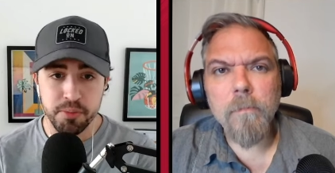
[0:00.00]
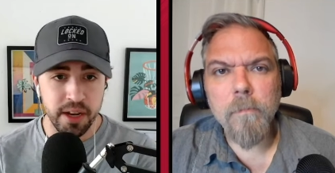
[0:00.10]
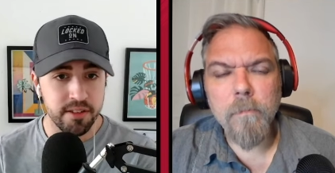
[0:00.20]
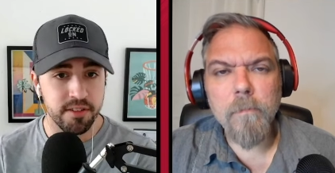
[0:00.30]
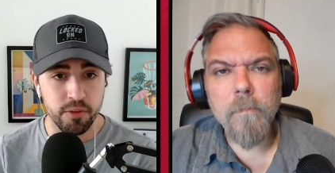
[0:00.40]

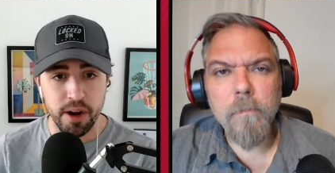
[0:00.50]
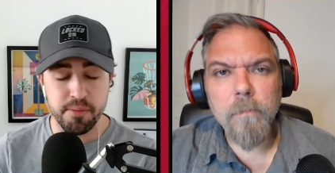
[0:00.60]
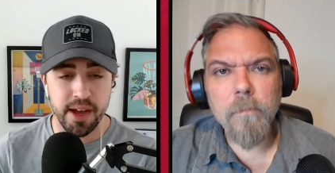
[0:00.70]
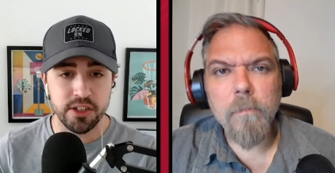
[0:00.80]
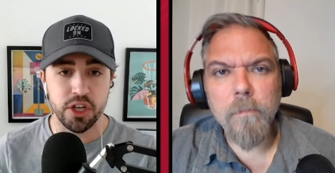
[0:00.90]
Speaker 1: minutes in the right
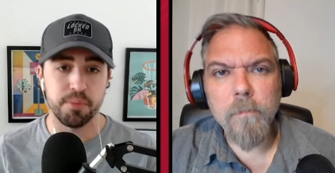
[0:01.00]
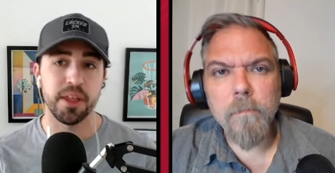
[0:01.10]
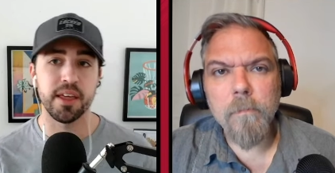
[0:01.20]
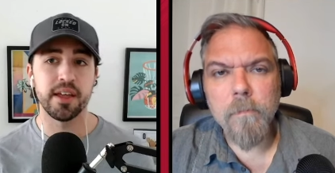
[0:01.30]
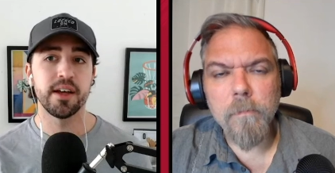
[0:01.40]
matchup.
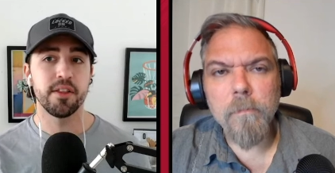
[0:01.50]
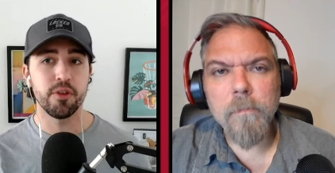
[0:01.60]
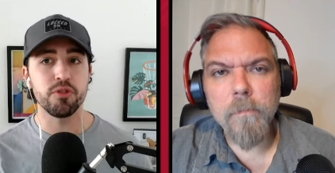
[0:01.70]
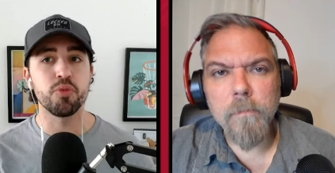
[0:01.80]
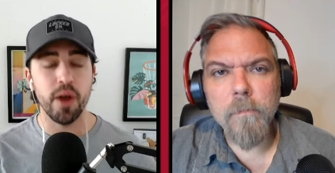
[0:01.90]
Like,
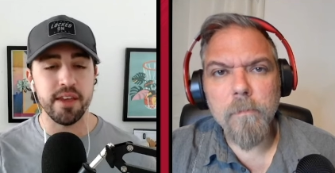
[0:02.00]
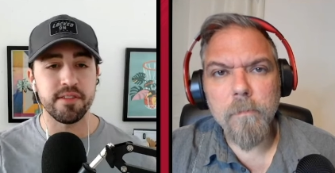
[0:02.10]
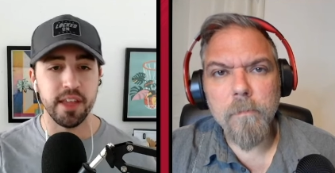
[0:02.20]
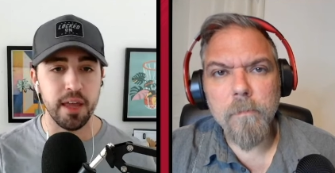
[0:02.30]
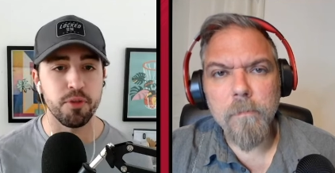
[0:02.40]
there's ways
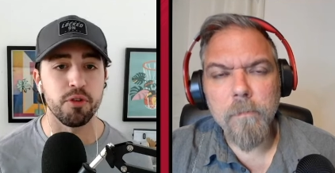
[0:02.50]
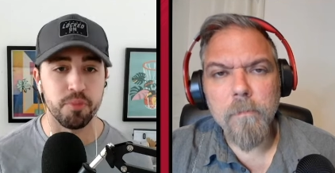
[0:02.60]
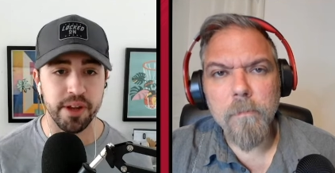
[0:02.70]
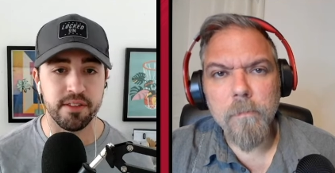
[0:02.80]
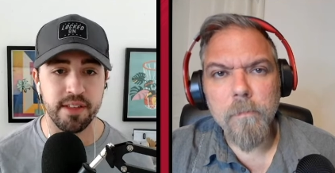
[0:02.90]
to keep those
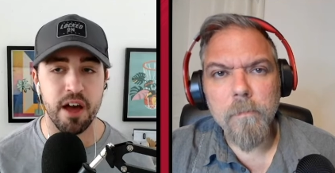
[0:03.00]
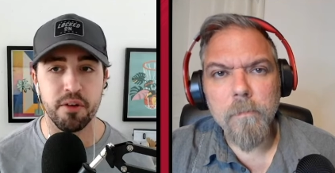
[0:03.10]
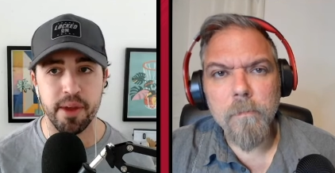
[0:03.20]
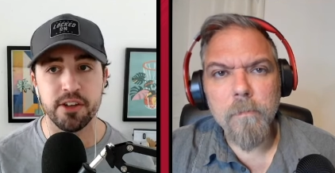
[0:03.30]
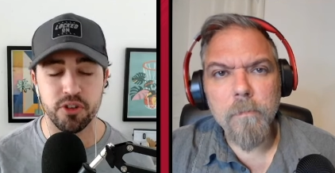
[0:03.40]
minutes down
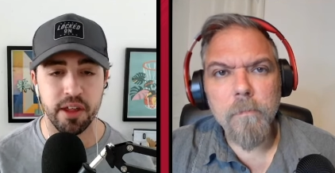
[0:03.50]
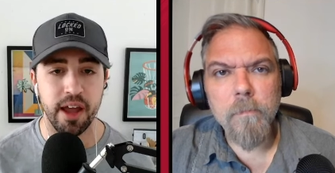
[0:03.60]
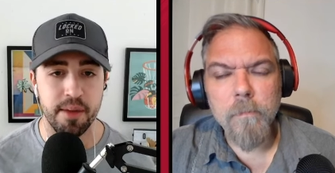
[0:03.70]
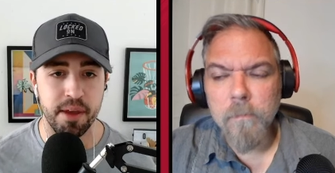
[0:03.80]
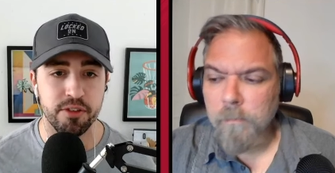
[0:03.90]
and make sure that
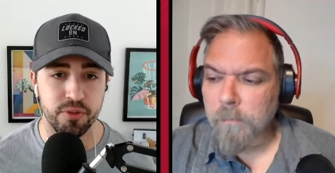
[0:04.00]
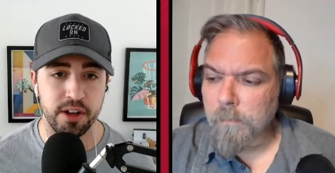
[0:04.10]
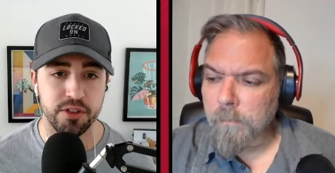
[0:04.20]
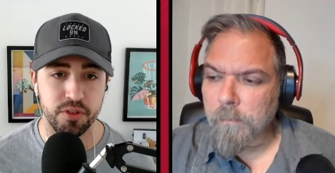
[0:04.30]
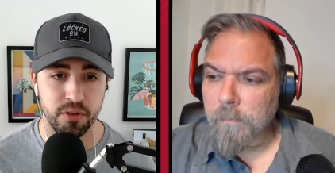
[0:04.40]
Jaime is
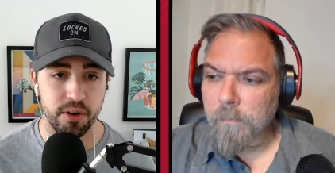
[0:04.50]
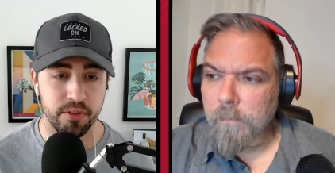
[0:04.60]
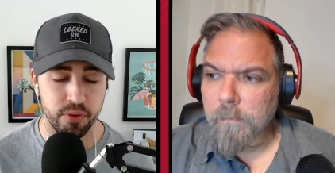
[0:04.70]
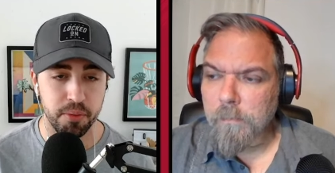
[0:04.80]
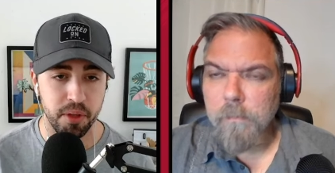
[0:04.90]
fresh for the
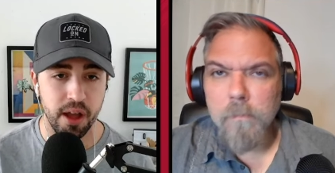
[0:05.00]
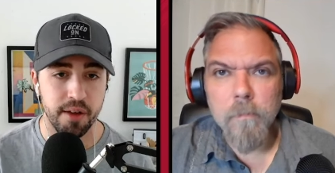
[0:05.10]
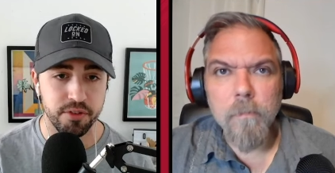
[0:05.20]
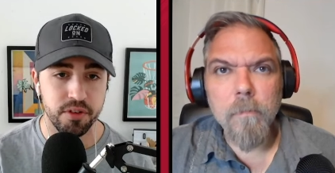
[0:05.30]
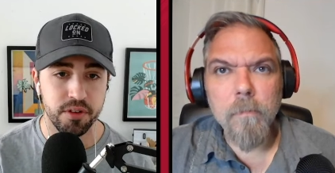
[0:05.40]
for the
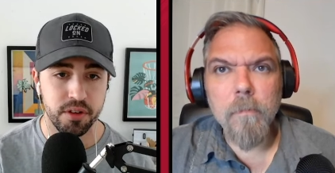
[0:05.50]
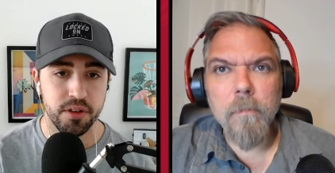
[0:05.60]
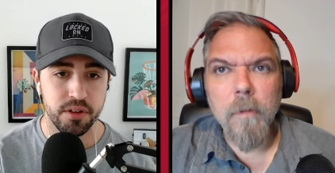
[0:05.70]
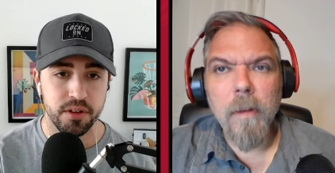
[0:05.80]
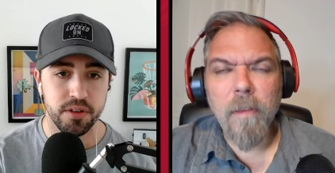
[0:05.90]
playoffs.
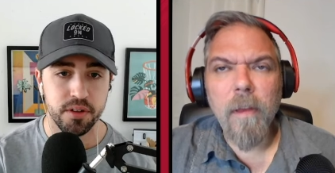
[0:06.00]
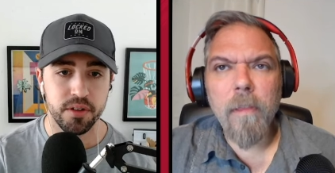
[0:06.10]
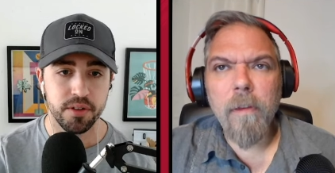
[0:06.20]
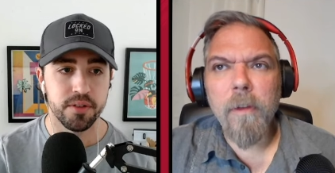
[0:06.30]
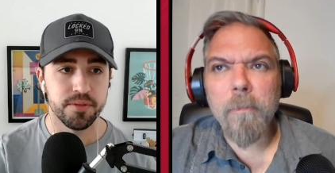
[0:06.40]
Speaker 2: That's a,
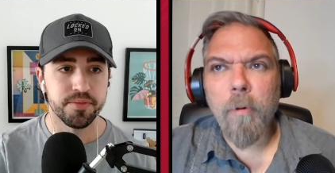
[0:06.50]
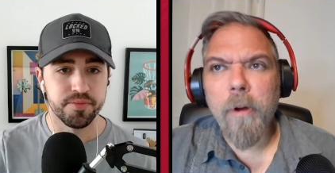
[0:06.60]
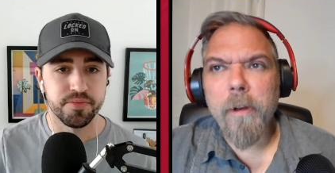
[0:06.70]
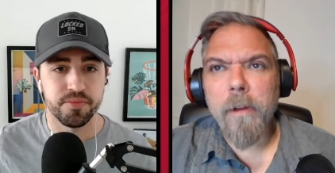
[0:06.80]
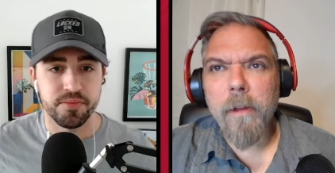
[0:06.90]
that's a good
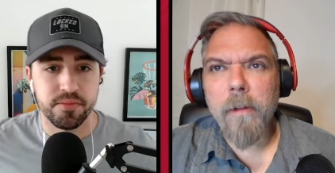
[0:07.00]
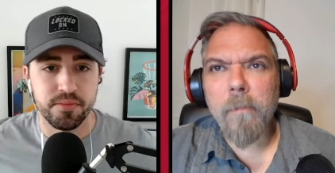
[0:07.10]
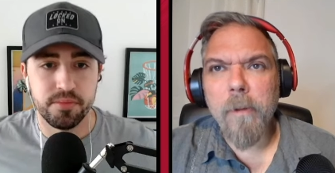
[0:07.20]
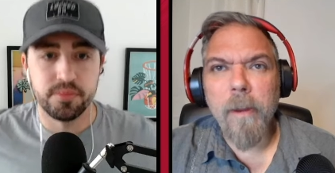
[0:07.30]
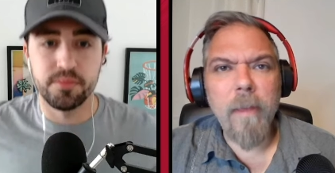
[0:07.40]
point.
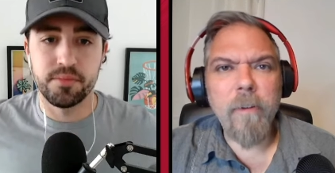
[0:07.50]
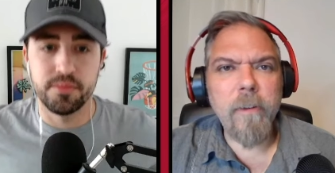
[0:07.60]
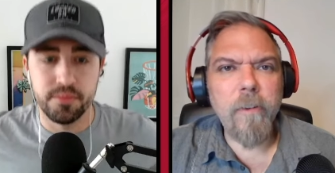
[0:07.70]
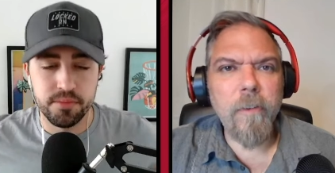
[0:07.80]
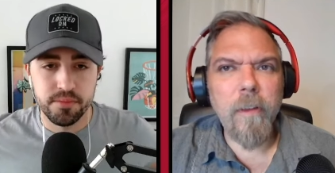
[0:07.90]
Um, you know, even
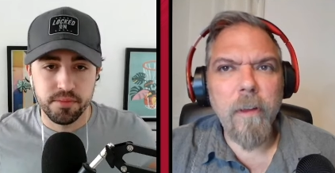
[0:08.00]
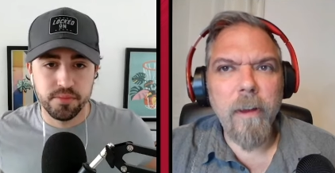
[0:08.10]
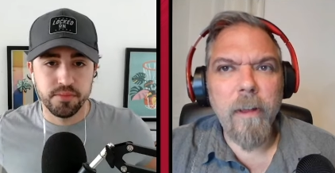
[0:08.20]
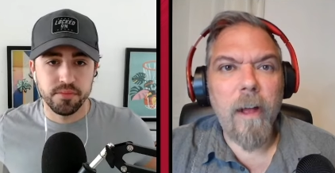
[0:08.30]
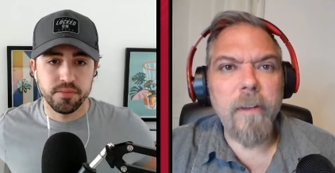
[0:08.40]
just the
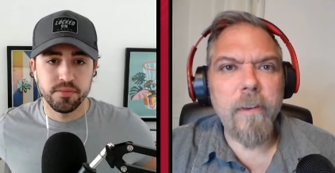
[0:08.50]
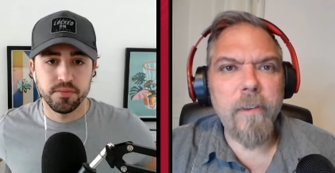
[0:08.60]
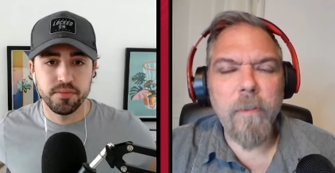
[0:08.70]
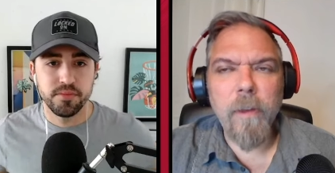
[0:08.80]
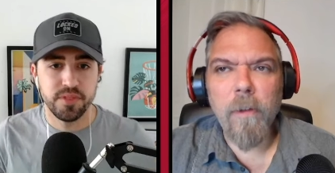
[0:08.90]
in context
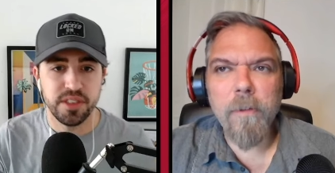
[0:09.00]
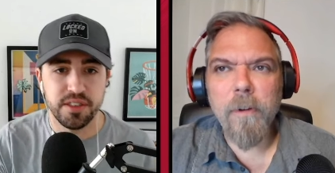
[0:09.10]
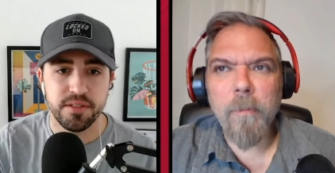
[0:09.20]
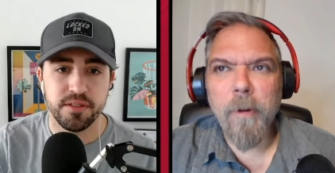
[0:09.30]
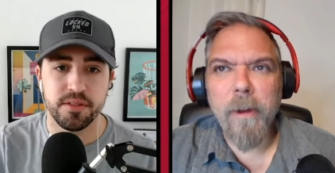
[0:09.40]
of the All
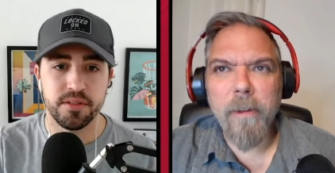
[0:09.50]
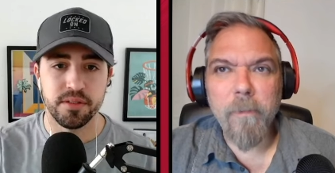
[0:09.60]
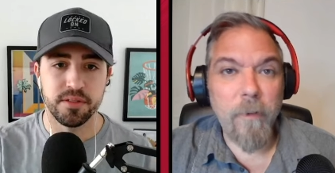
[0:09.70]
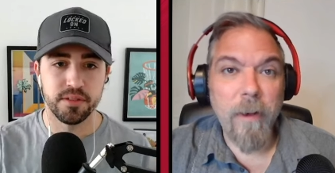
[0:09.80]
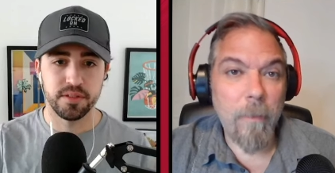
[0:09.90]
Star break, it,
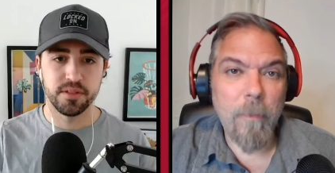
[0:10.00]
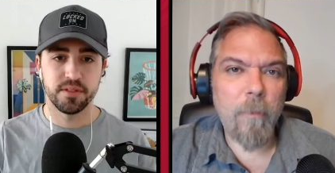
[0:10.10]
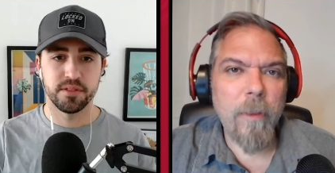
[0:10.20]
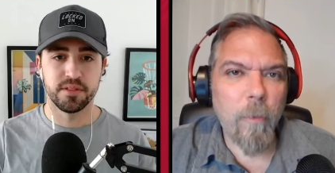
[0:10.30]
for him it really